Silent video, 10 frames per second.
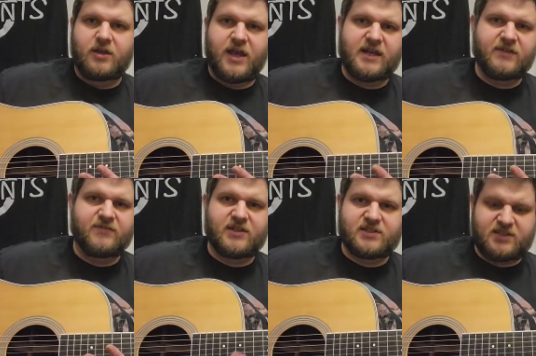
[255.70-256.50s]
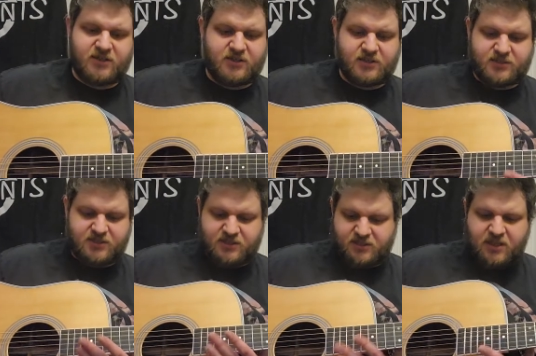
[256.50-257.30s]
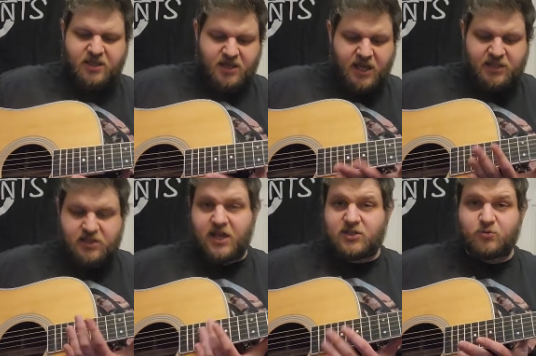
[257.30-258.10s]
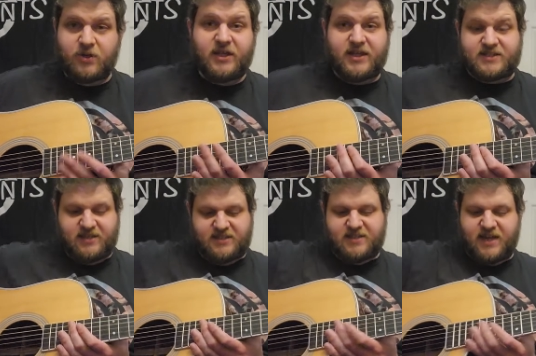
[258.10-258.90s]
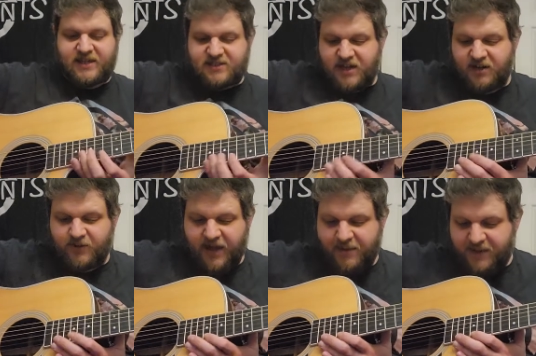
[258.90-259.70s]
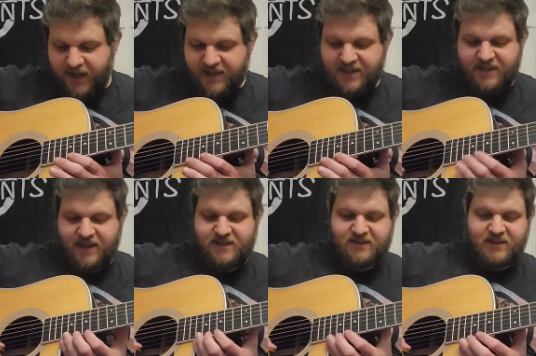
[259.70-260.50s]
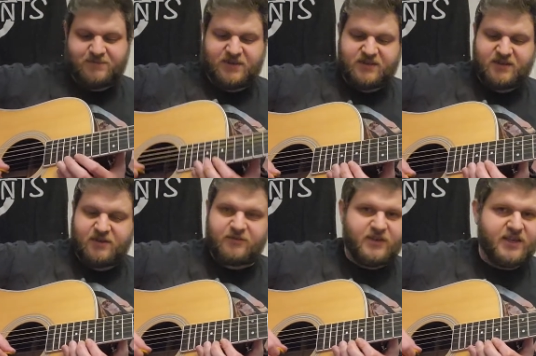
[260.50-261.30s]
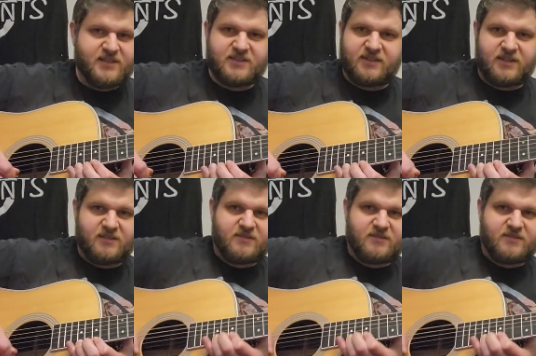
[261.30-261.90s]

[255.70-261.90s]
any of these series because it, it, it's really, it's, it's a nice cutaway. I mean, I can get, you know, I mean, you know, easily